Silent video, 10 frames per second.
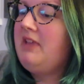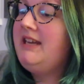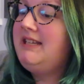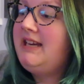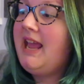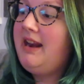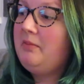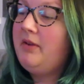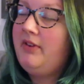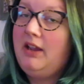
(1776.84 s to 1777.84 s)
did edit
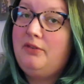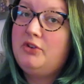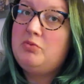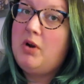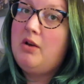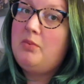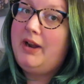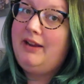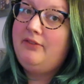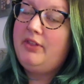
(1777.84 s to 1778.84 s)
my video for tomorrow. I'm
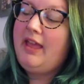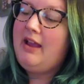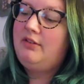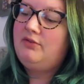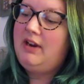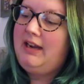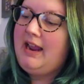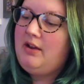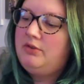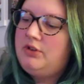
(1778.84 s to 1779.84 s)
waiting for that right
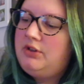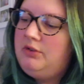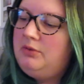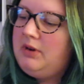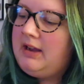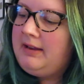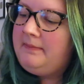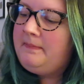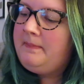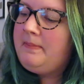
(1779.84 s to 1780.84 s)
now
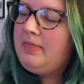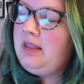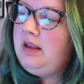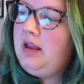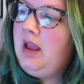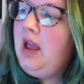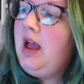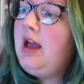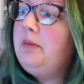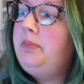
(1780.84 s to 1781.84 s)
to
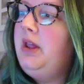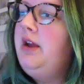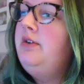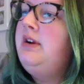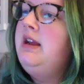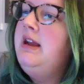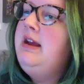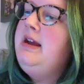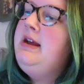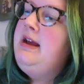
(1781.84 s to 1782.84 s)
upload.
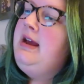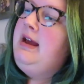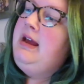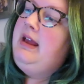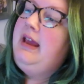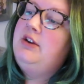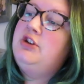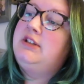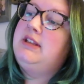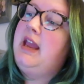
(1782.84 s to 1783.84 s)
And
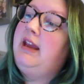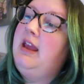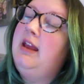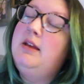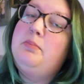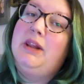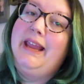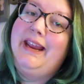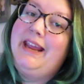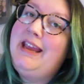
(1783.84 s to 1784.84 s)
just like
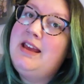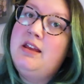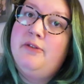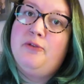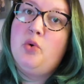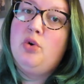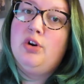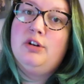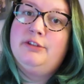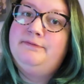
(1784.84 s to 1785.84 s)
planning
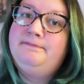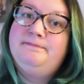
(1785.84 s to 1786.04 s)
for